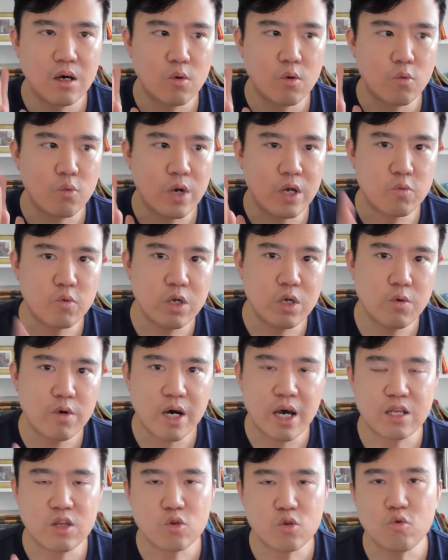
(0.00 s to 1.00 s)
when we were
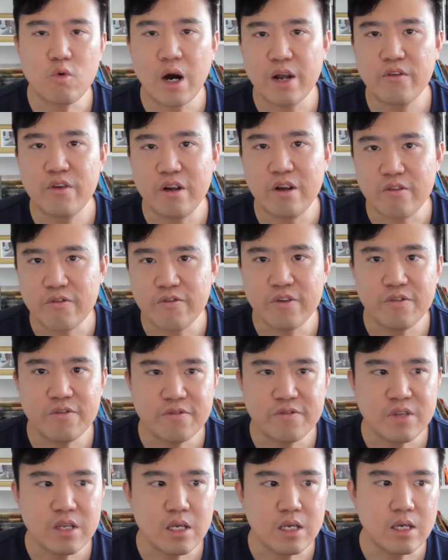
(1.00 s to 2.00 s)
at
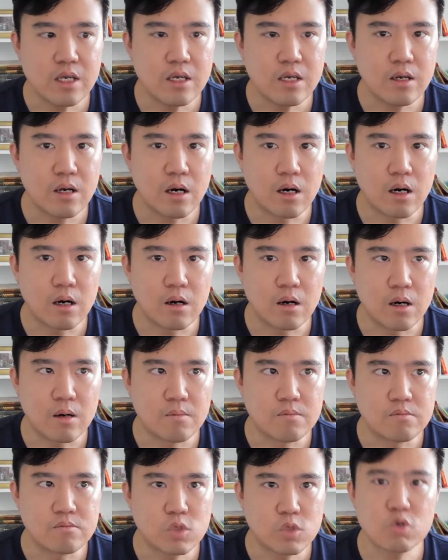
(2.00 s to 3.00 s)
250,
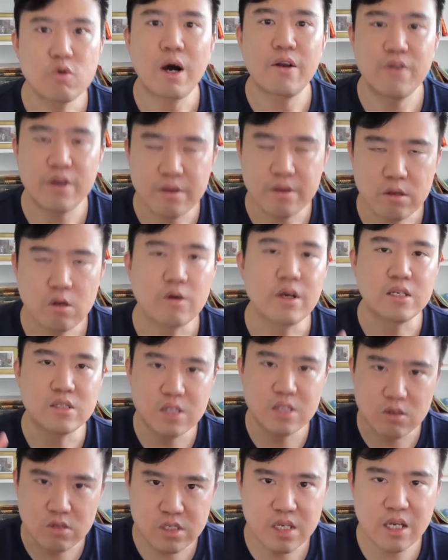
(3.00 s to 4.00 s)
200, okay,
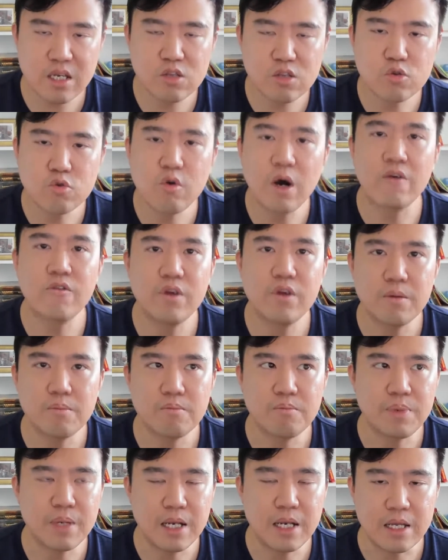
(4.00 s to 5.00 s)
so say
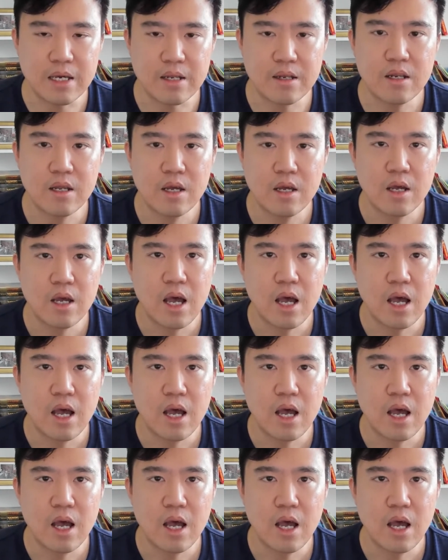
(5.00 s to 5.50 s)
200 billion